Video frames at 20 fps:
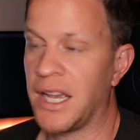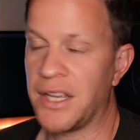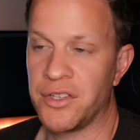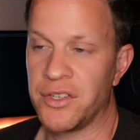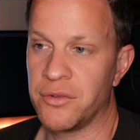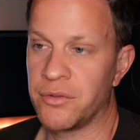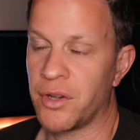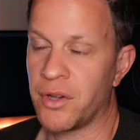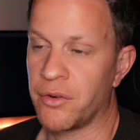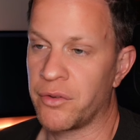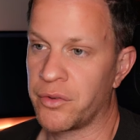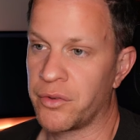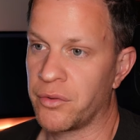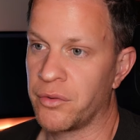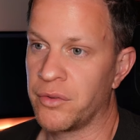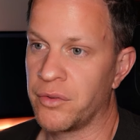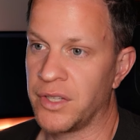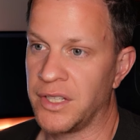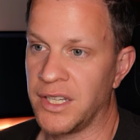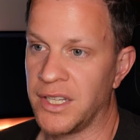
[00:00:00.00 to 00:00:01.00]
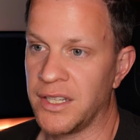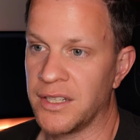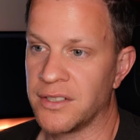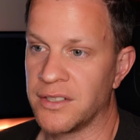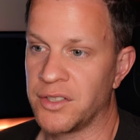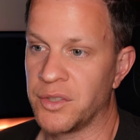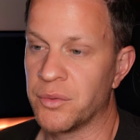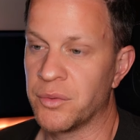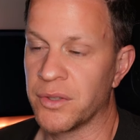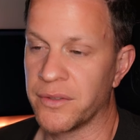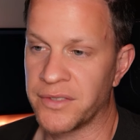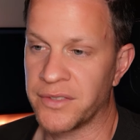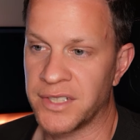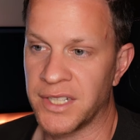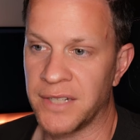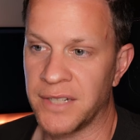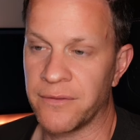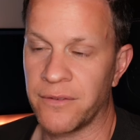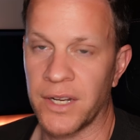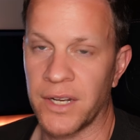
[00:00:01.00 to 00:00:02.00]
you go through the years, you will have
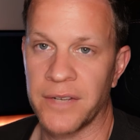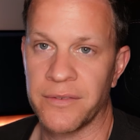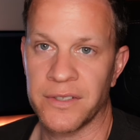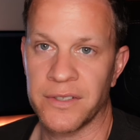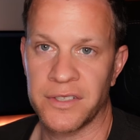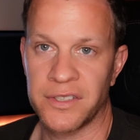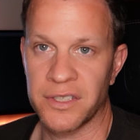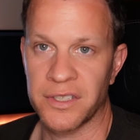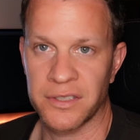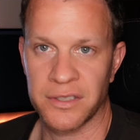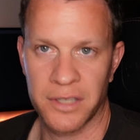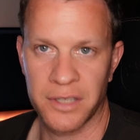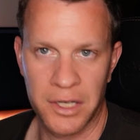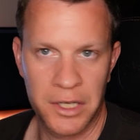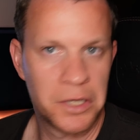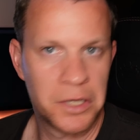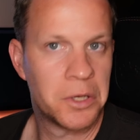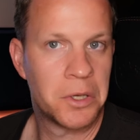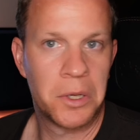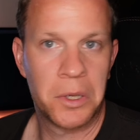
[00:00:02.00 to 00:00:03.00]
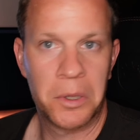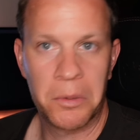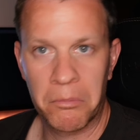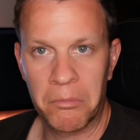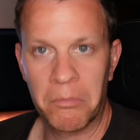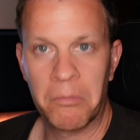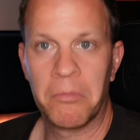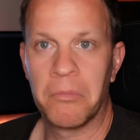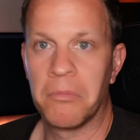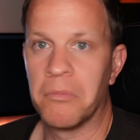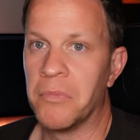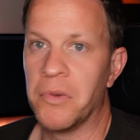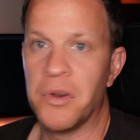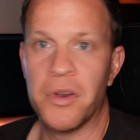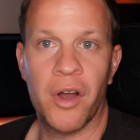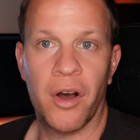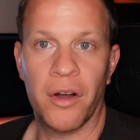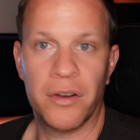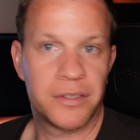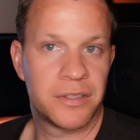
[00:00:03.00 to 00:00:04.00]
seen flavors just
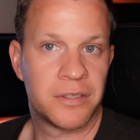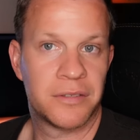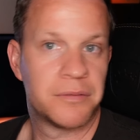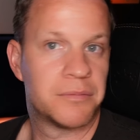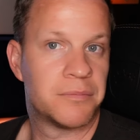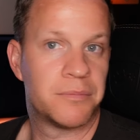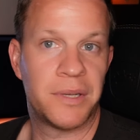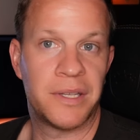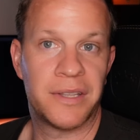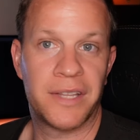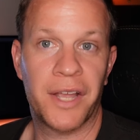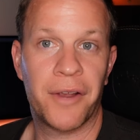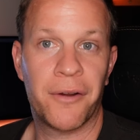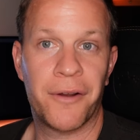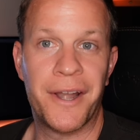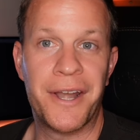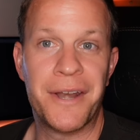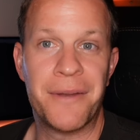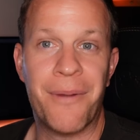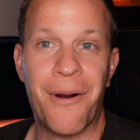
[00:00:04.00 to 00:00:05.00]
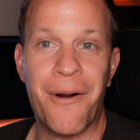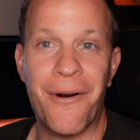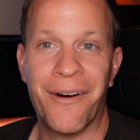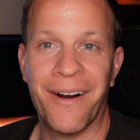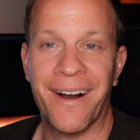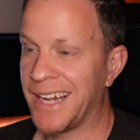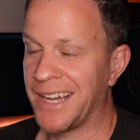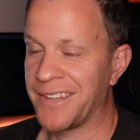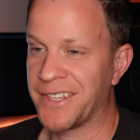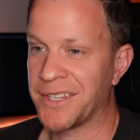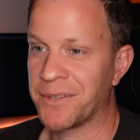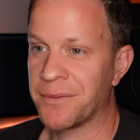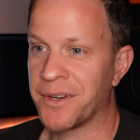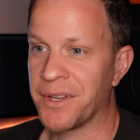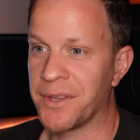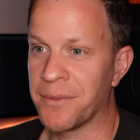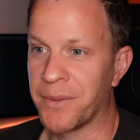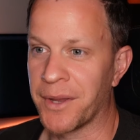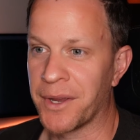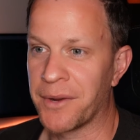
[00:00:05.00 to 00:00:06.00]
not be there anymore. I think one
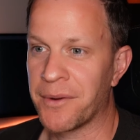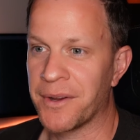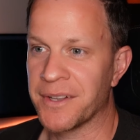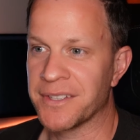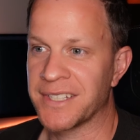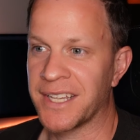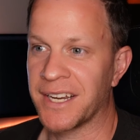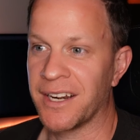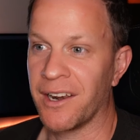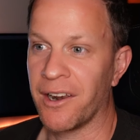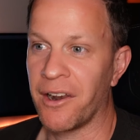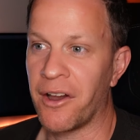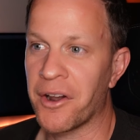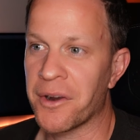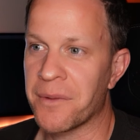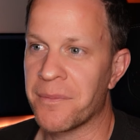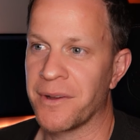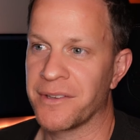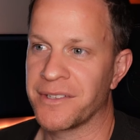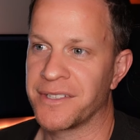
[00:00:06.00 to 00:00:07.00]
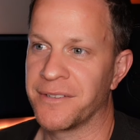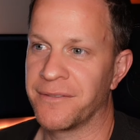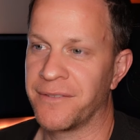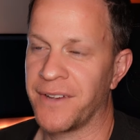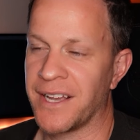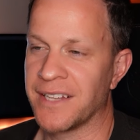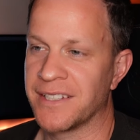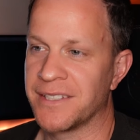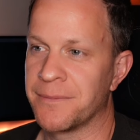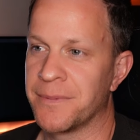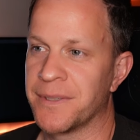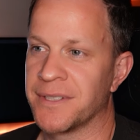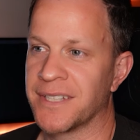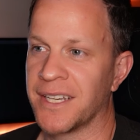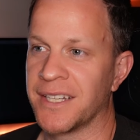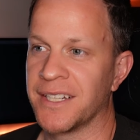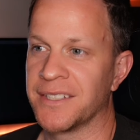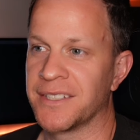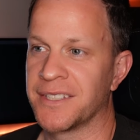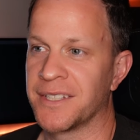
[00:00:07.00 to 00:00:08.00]
of the big ones that a lot of Monster fans have been
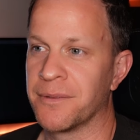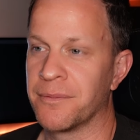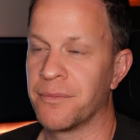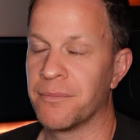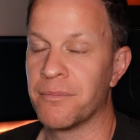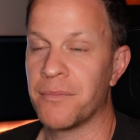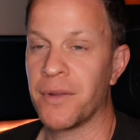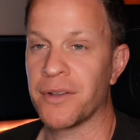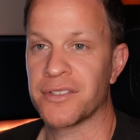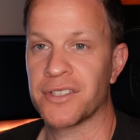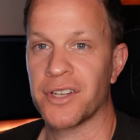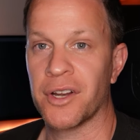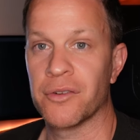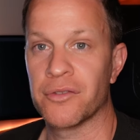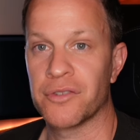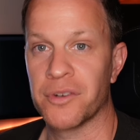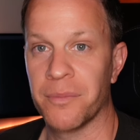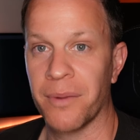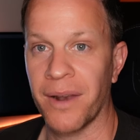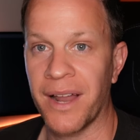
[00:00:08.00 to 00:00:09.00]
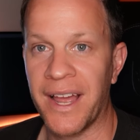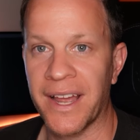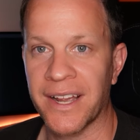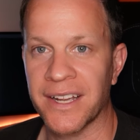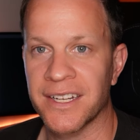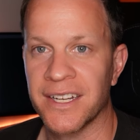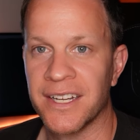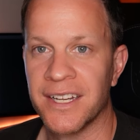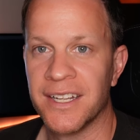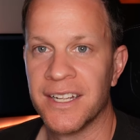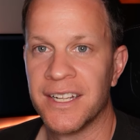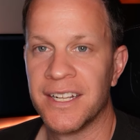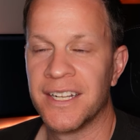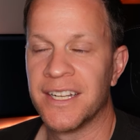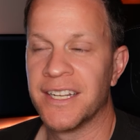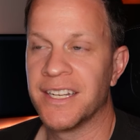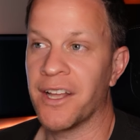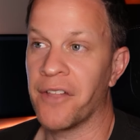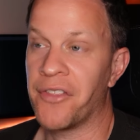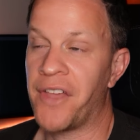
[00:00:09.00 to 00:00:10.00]
saying is the Monster Ultra Black.
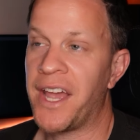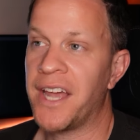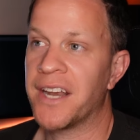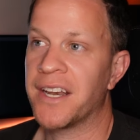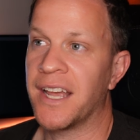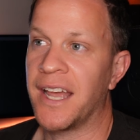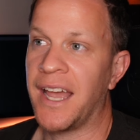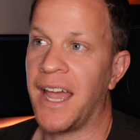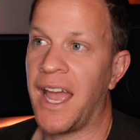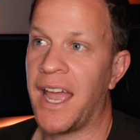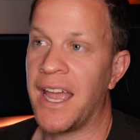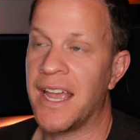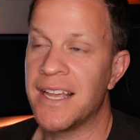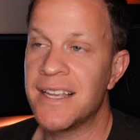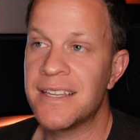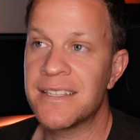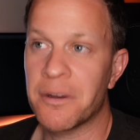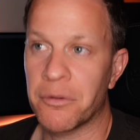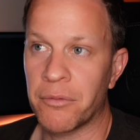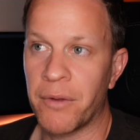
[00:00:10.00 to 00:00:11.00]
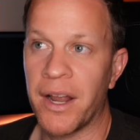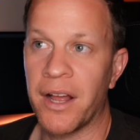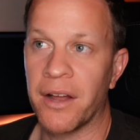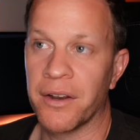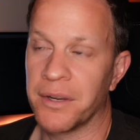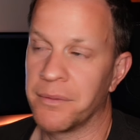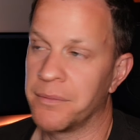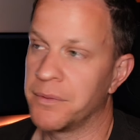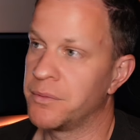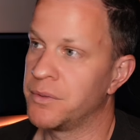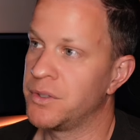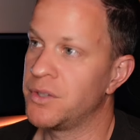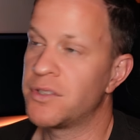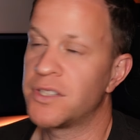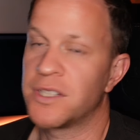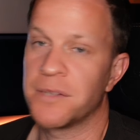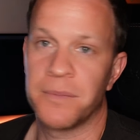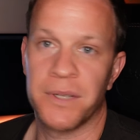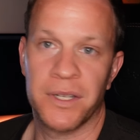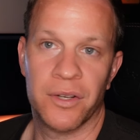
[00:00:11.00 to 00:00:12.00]
Now that is around. It
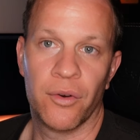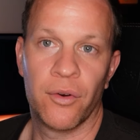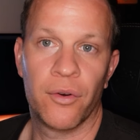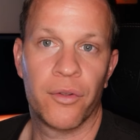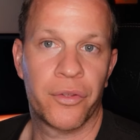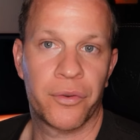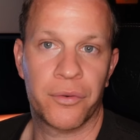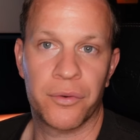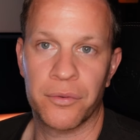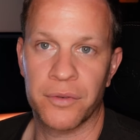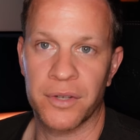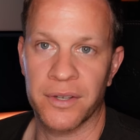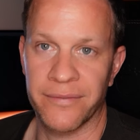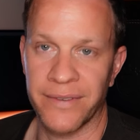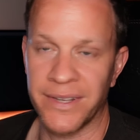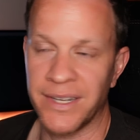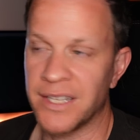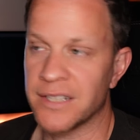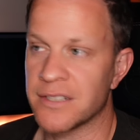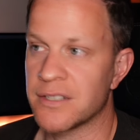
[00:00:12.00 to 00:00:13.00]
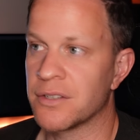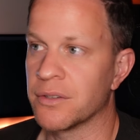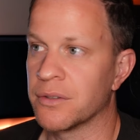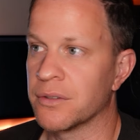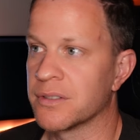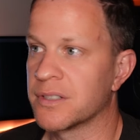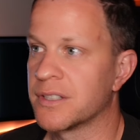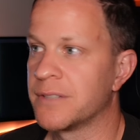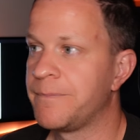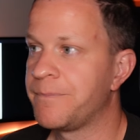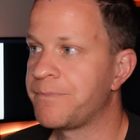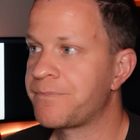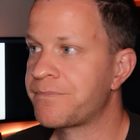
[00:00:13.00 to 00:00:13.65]
used to be all through convenience stores.